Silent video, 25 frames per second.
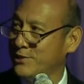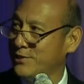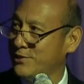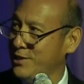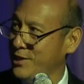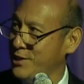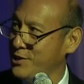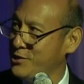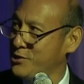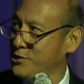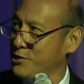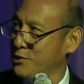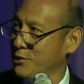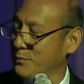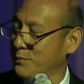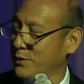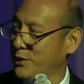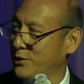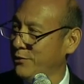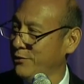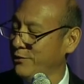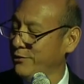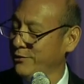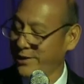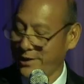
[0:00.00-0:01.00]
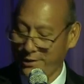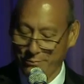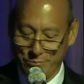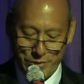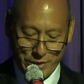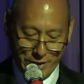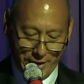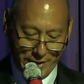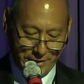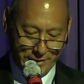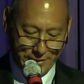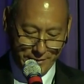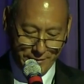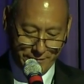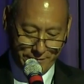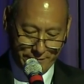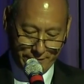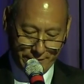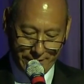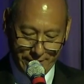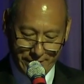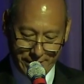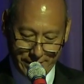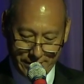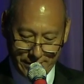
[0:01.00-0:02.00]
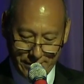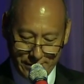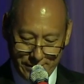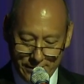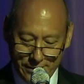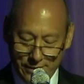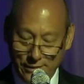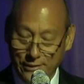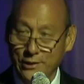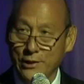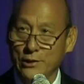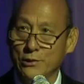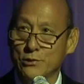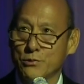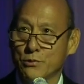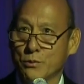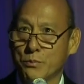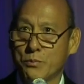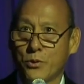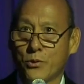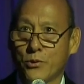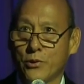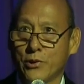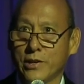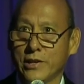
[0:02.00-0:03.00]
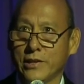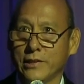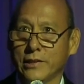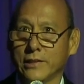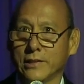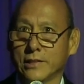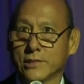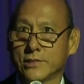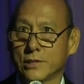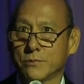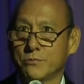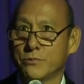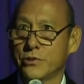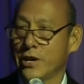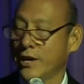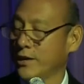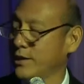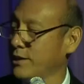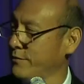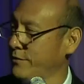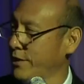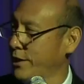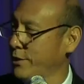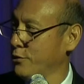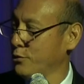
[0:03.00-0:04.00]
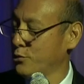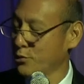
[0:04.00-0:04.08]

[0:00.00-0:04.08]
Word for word: a distinction here between the objective uh, news reporting and the subjective